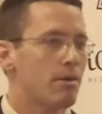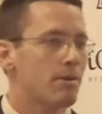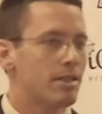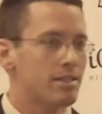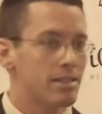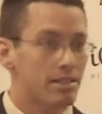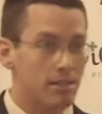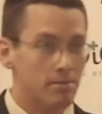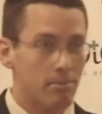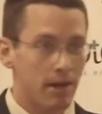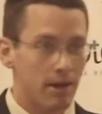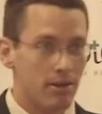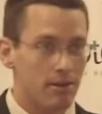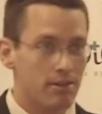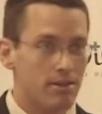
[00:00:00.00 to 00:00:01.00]
I see some
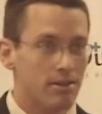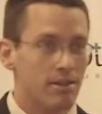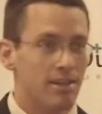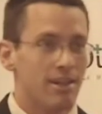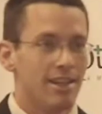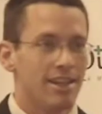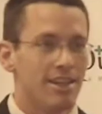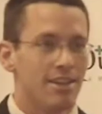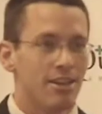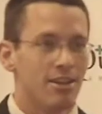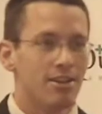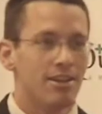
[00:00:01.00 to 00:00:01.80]
parents in here,